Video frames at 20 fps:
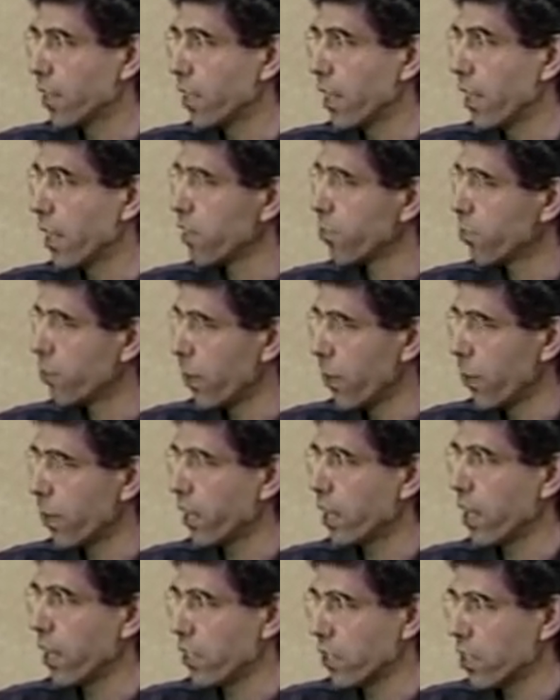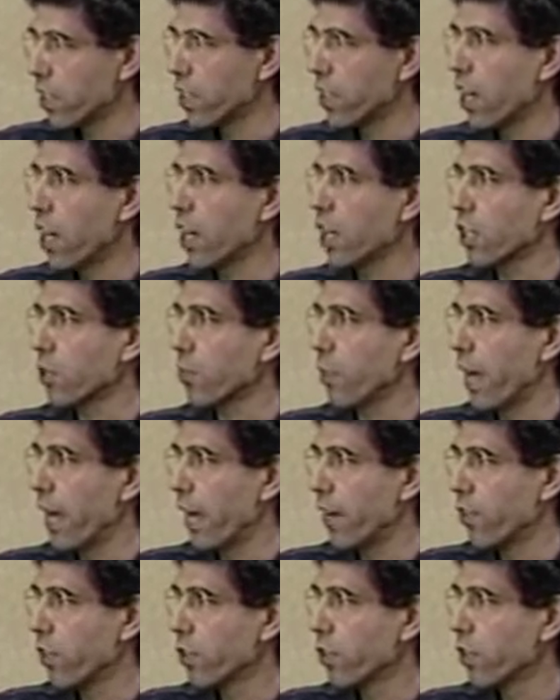and if Mary does the target
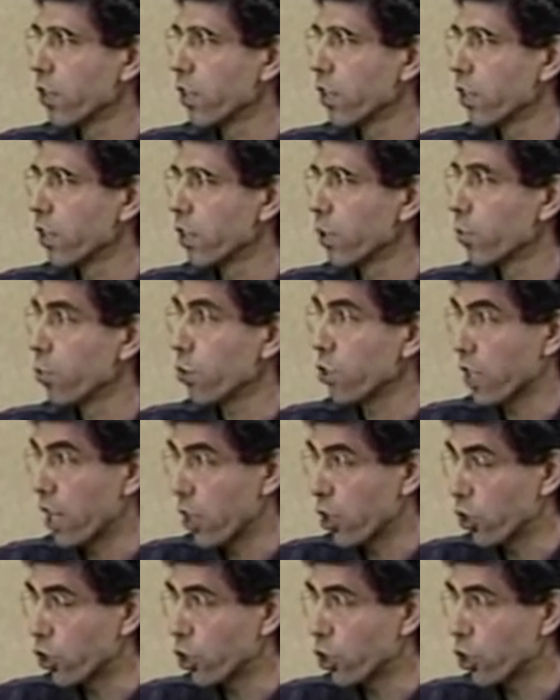behavior, puts on her